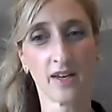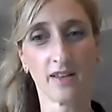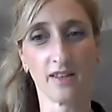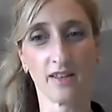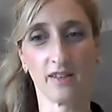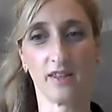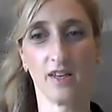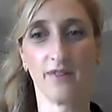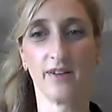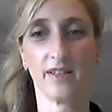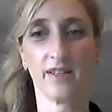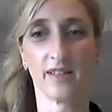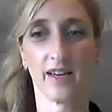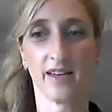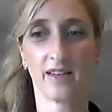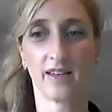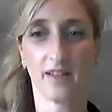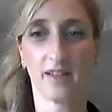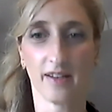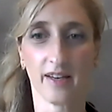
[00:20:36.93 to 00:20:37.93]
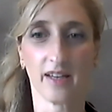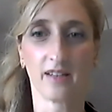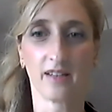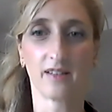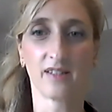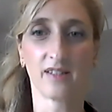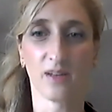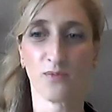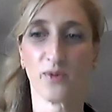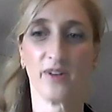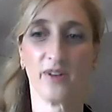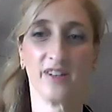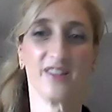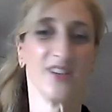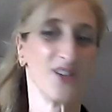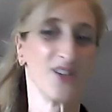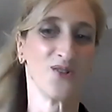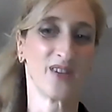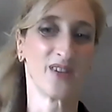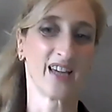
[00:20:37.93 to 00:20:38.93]
that there is a clinic somewhere in
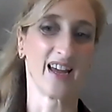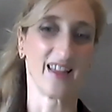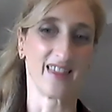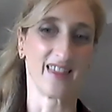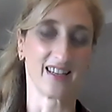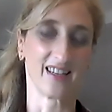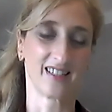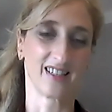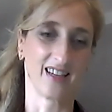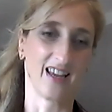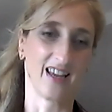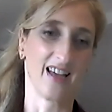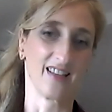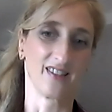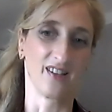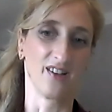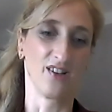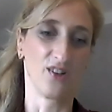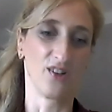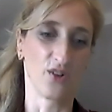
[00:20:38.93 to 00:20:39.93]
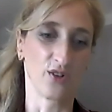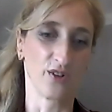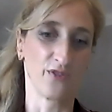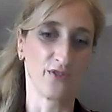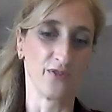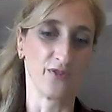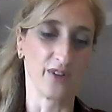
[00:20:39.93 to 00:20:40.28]
the UK that has a lot of